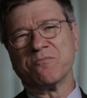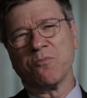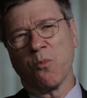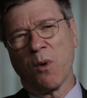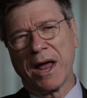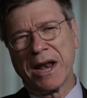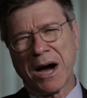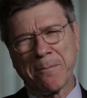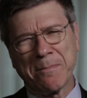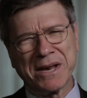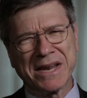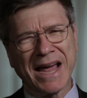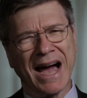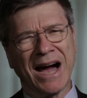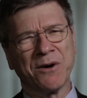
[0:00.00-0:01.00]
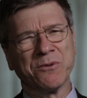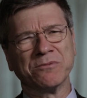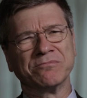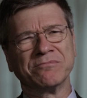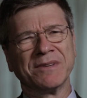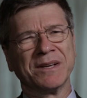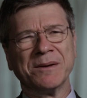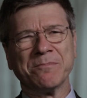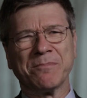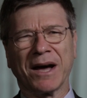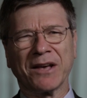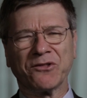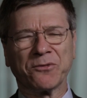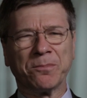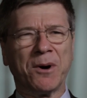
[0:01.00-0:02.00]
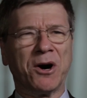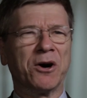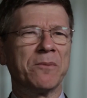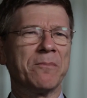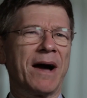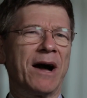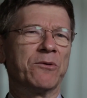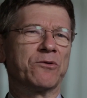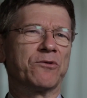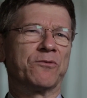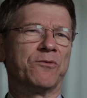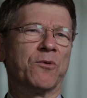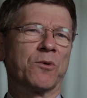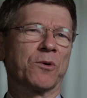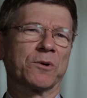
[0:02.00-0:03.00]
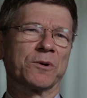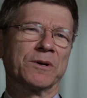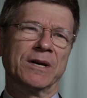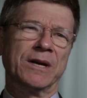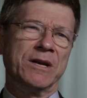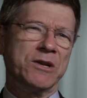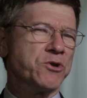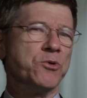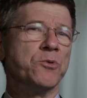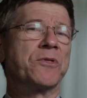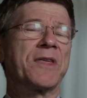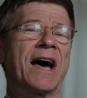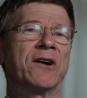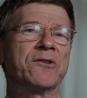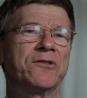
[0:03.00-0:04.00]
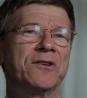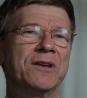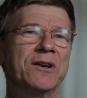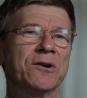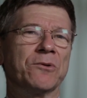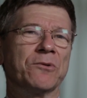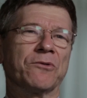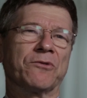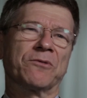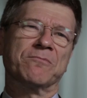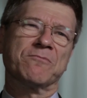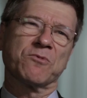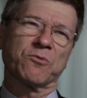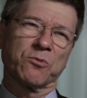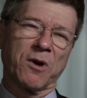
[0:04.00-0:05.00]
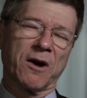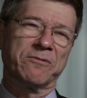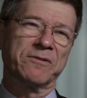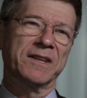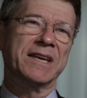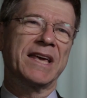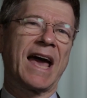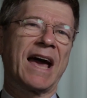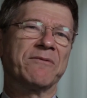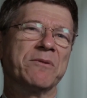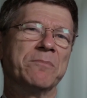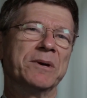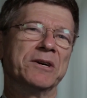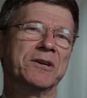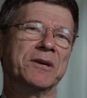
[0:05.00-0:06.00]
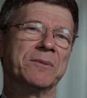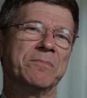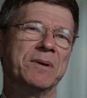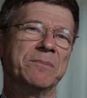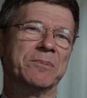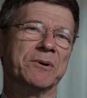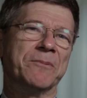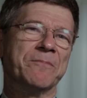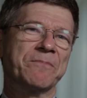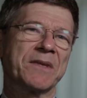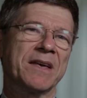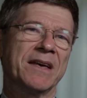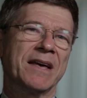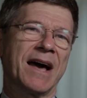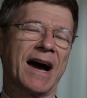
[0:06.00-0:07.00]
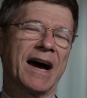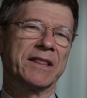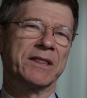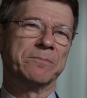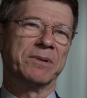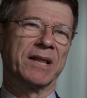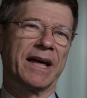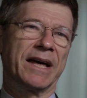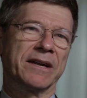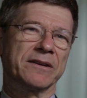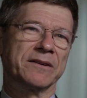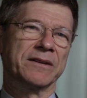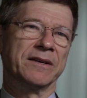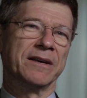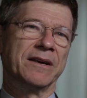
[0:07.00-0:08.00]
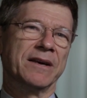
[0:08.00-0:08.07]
went up and down by small amounts for two thousand years, roughly half a billion people on the planet.